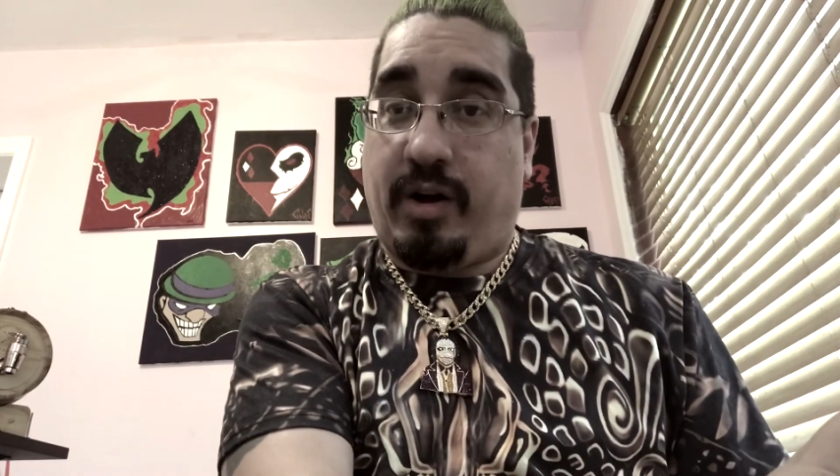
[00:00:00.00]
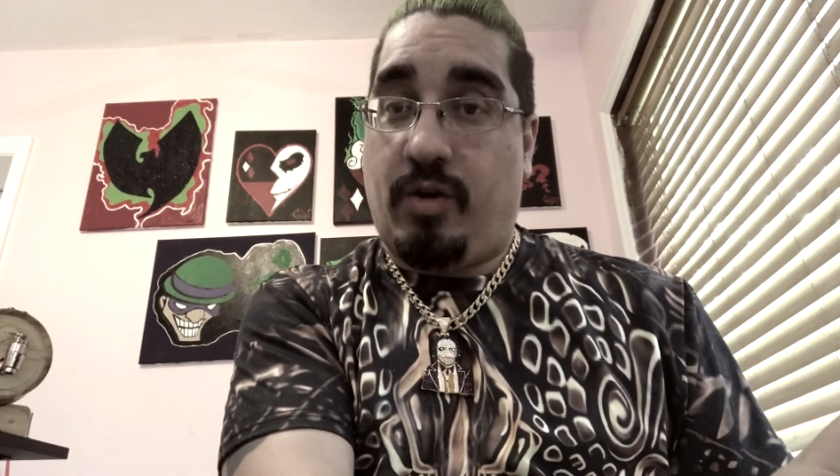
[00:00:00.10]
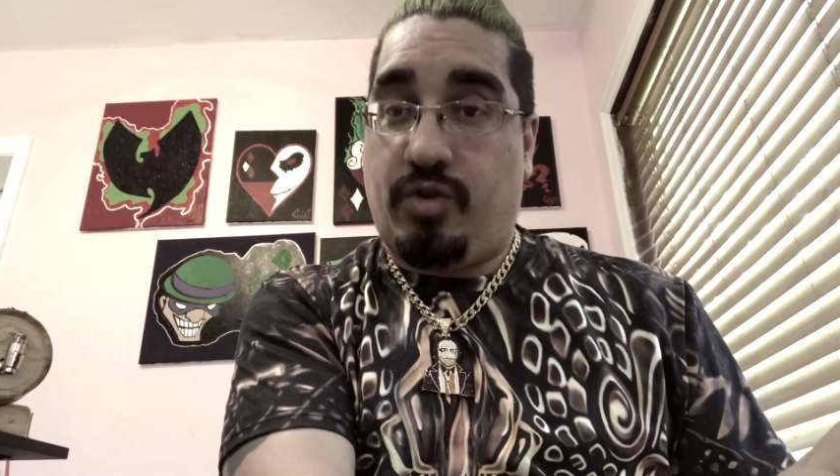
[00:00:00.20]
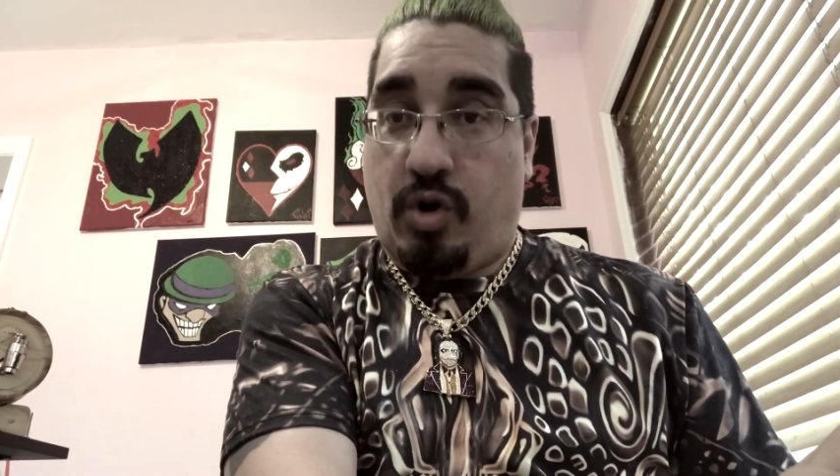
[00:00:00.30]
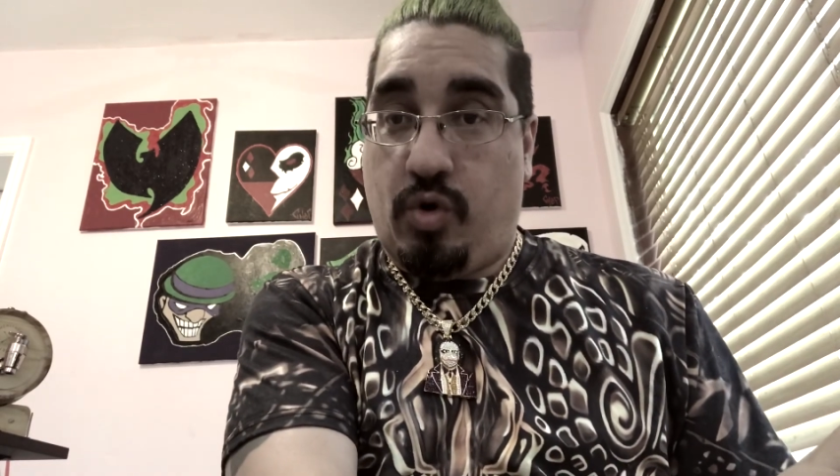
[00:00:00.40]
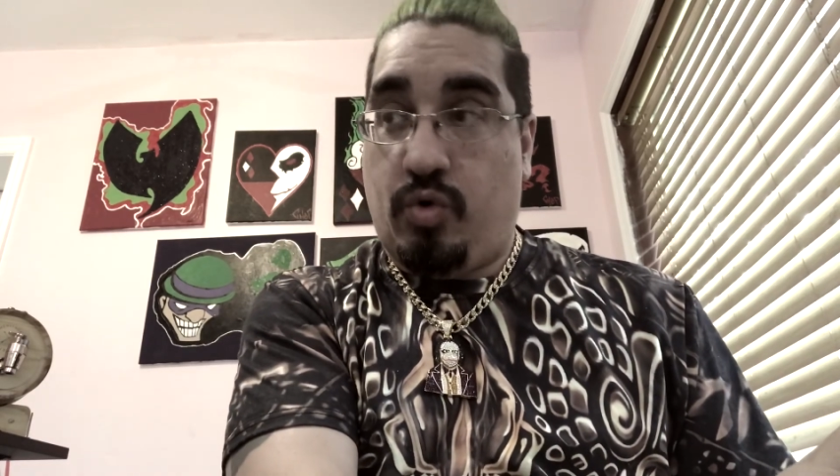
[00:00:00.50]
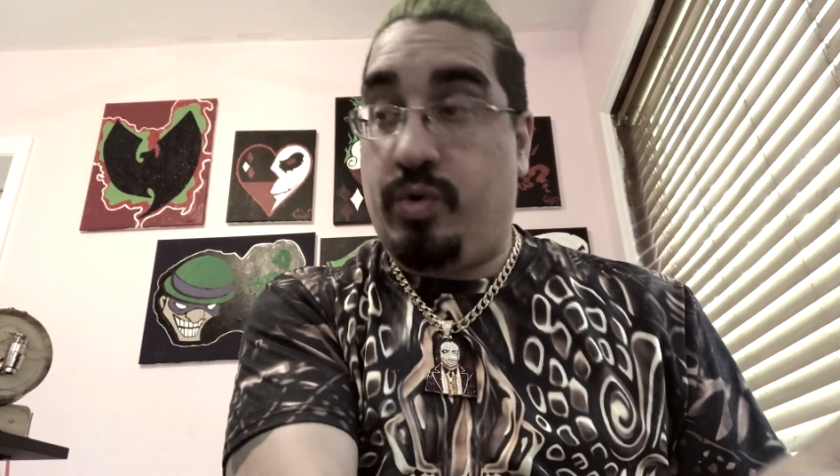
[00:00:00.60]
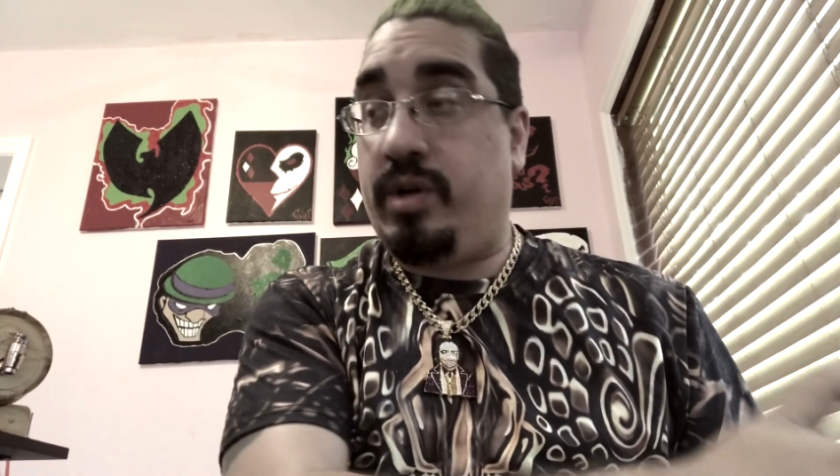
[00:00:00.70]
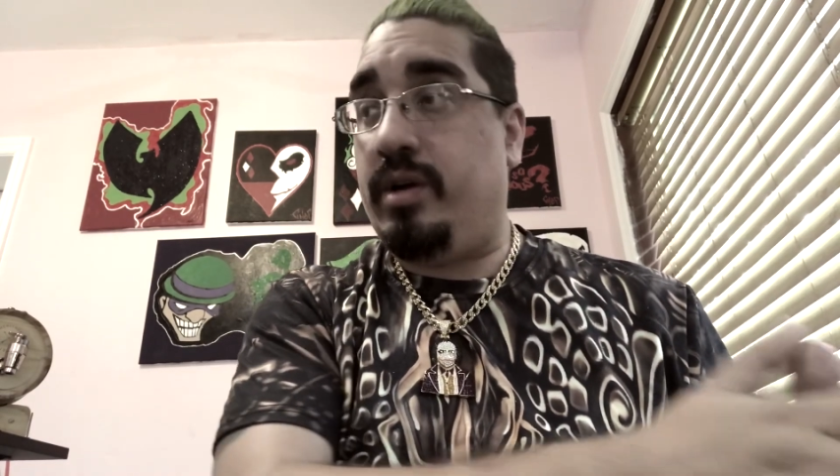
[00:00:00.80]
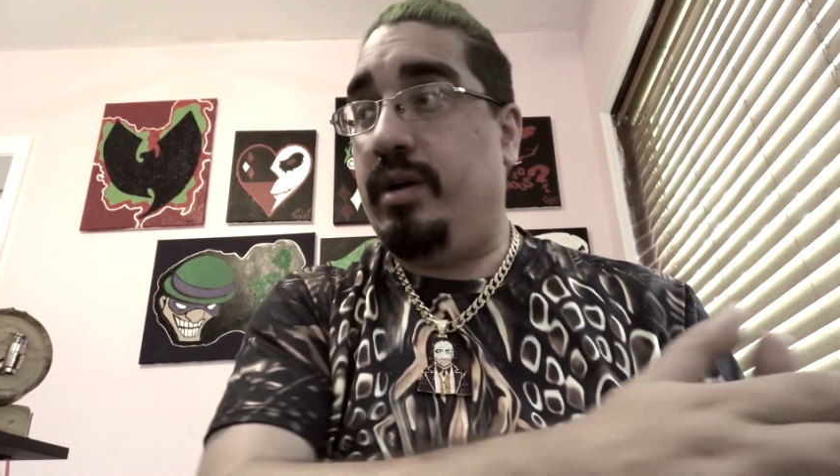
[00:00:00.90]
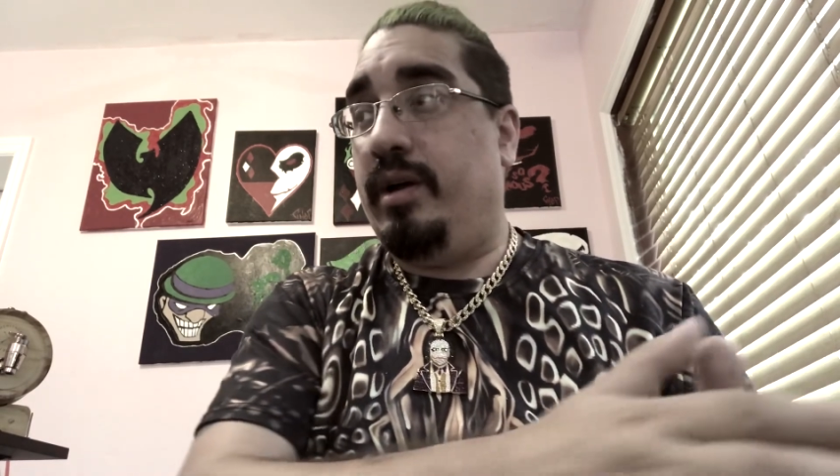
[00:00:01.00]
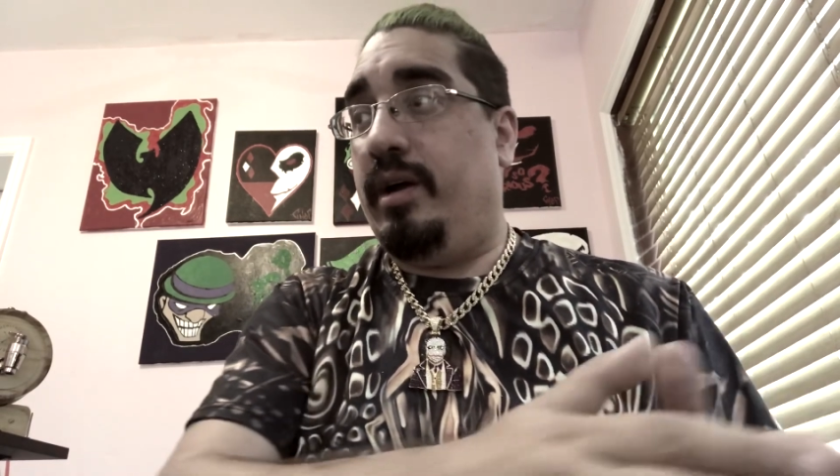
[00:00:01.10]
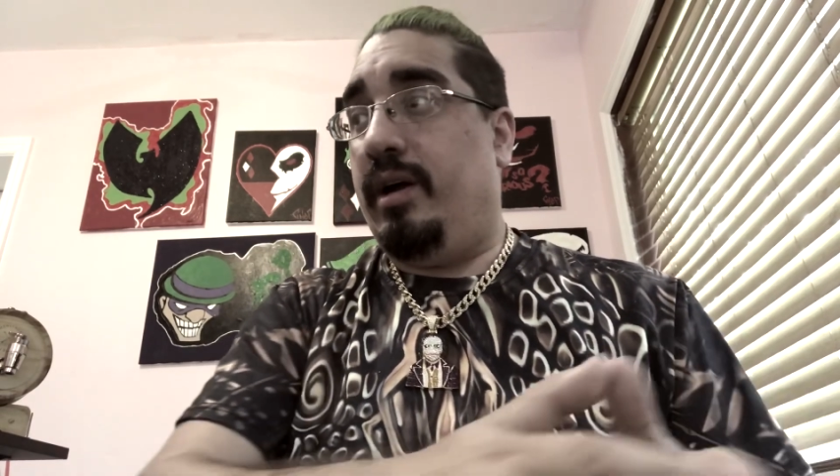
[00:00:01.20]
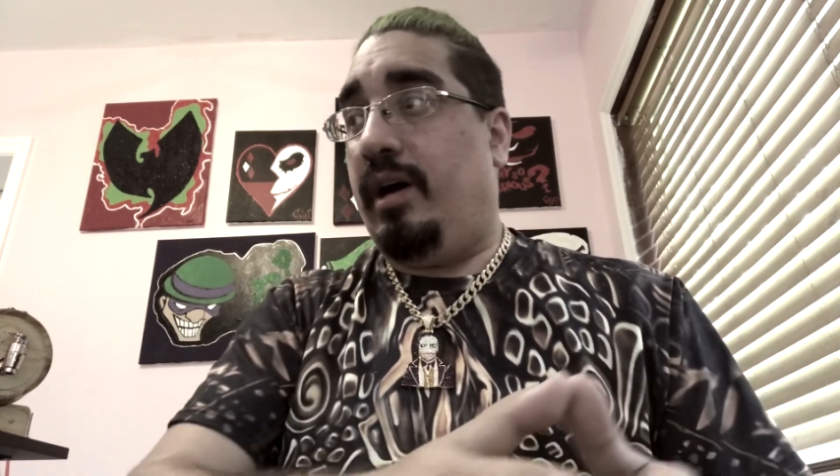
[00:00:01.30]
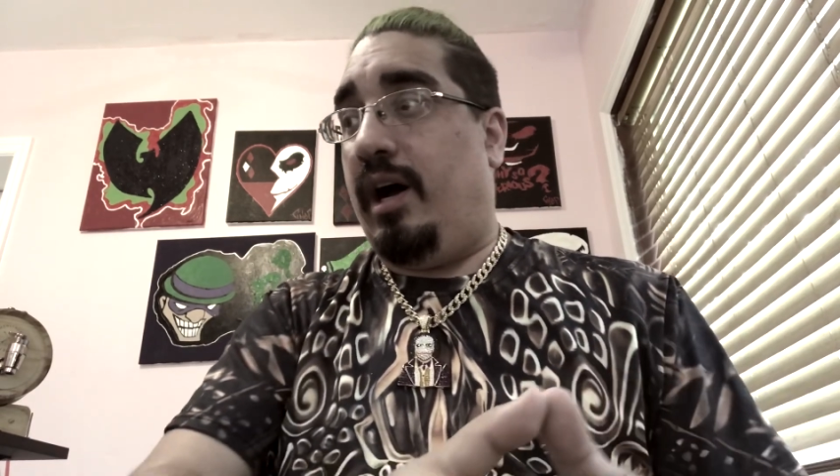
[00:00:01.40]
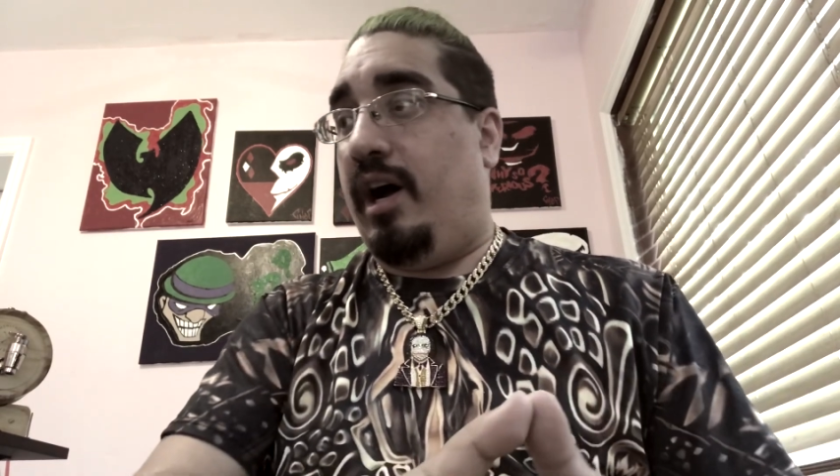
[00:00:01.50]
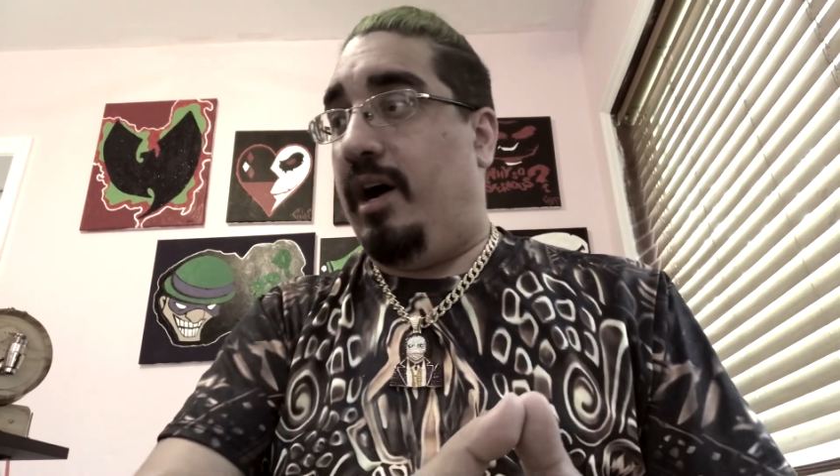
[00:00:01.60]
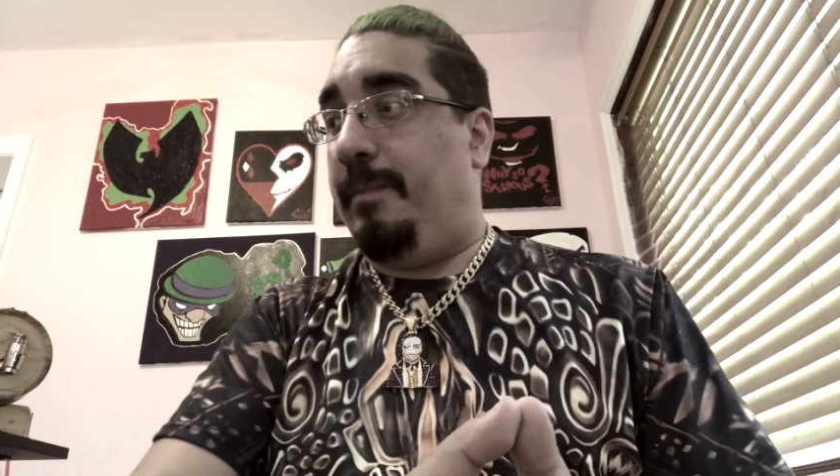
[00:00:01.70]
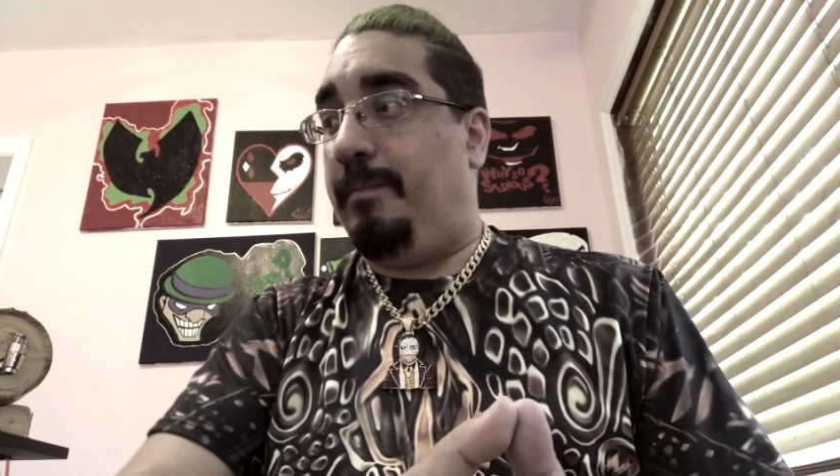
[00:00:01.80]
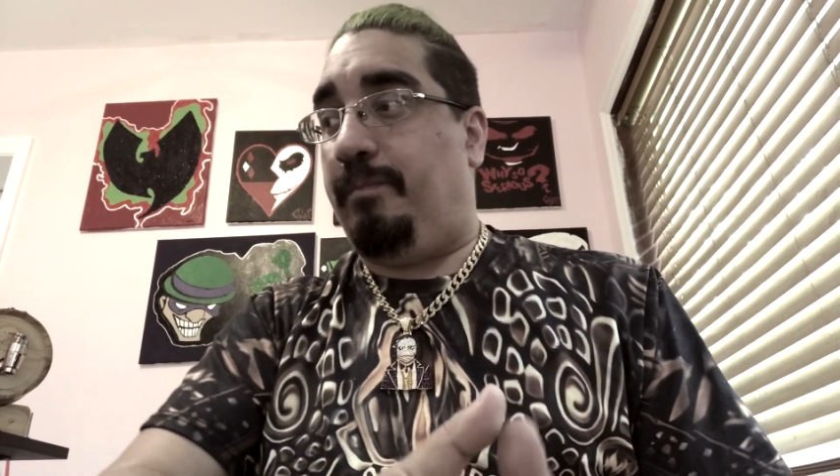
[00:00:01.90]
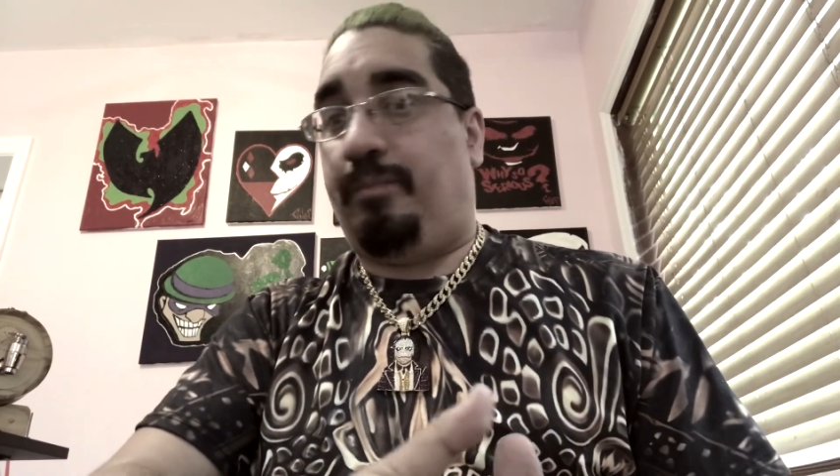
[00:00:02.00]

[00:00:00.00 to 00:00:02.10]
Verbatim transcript: Cardona, um,